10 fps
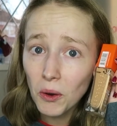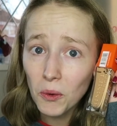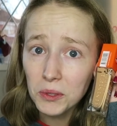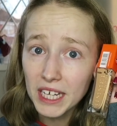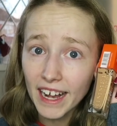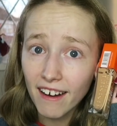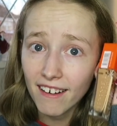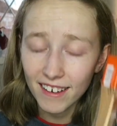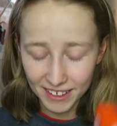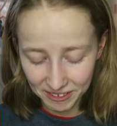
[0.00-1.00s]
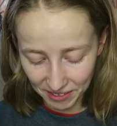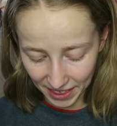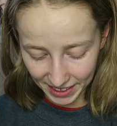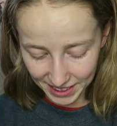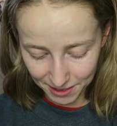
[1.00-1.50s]
Oh dear, I
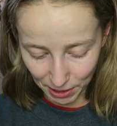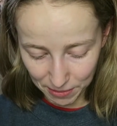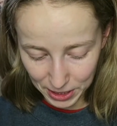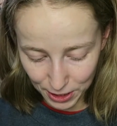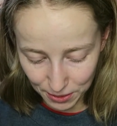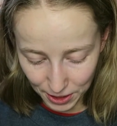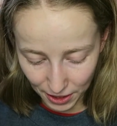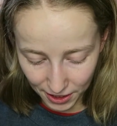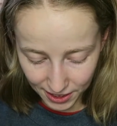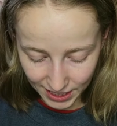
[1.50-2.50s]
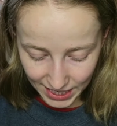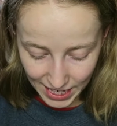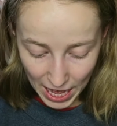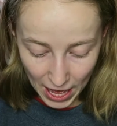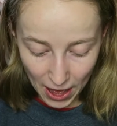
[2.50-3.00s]
think this might be too dark
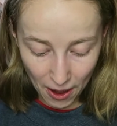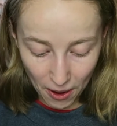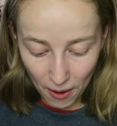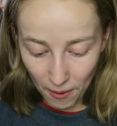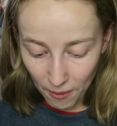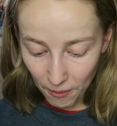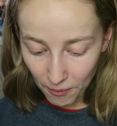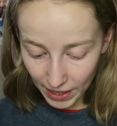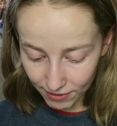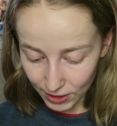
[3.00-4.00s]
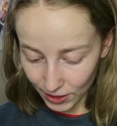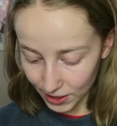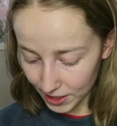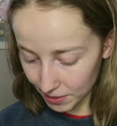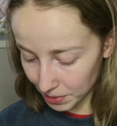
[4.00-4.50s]
we'll have a
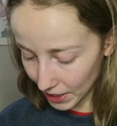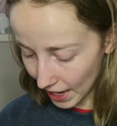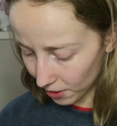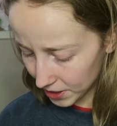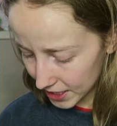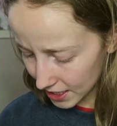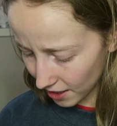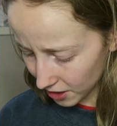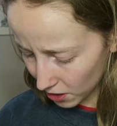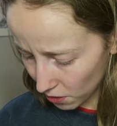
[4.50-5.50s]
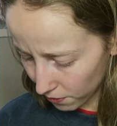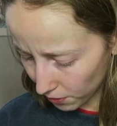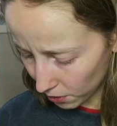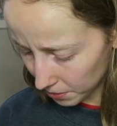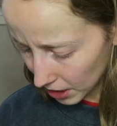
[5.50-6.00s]
look. But yeah, oh, this is like the new
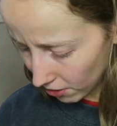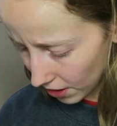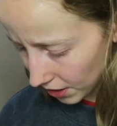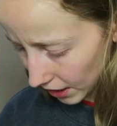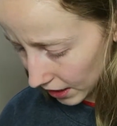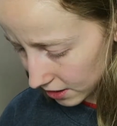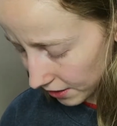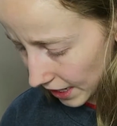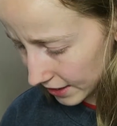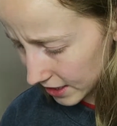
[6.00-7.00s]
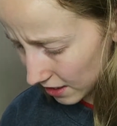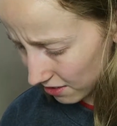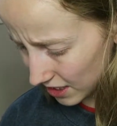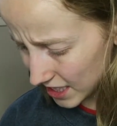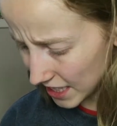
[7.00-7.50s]
formula, I think. It's like the
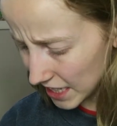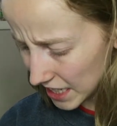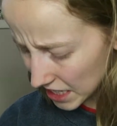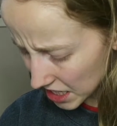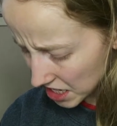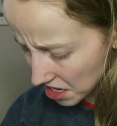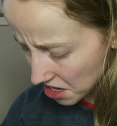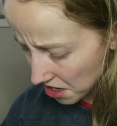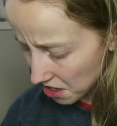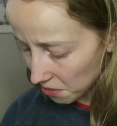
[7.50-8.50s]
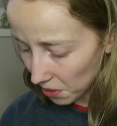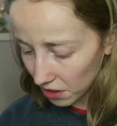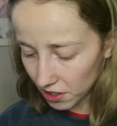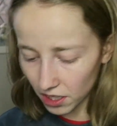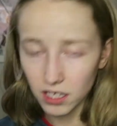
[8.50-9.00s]
anti-fatigue
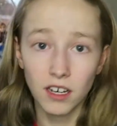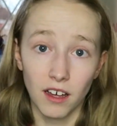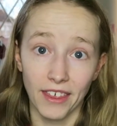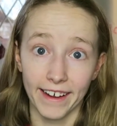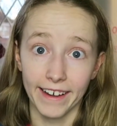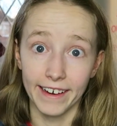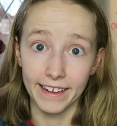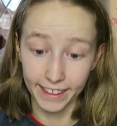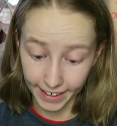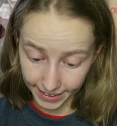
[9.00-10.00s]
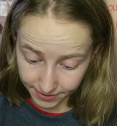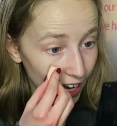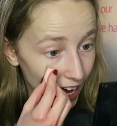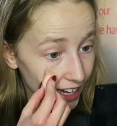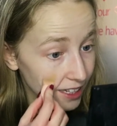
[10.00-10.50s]
one think I need that.
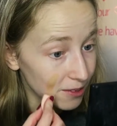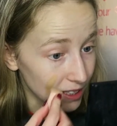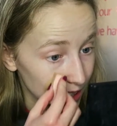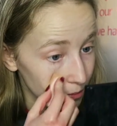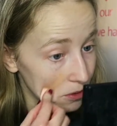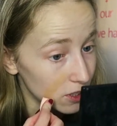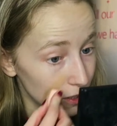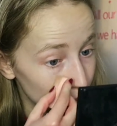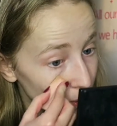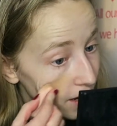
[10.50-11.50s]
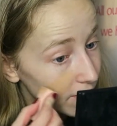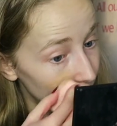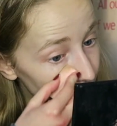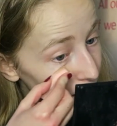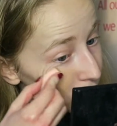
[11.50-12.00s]
I hate using these brushes to apply
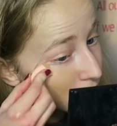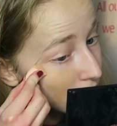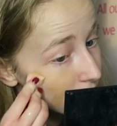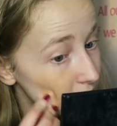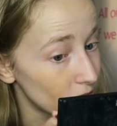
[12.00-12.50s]
foundation,